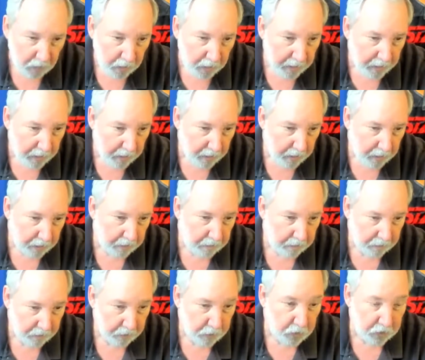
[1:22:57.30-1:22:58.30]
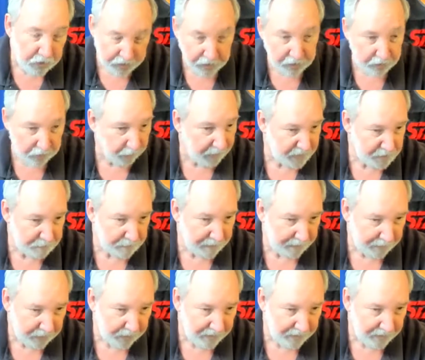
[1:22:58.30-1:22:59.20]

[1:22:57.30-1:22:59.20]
And good to know the right spelling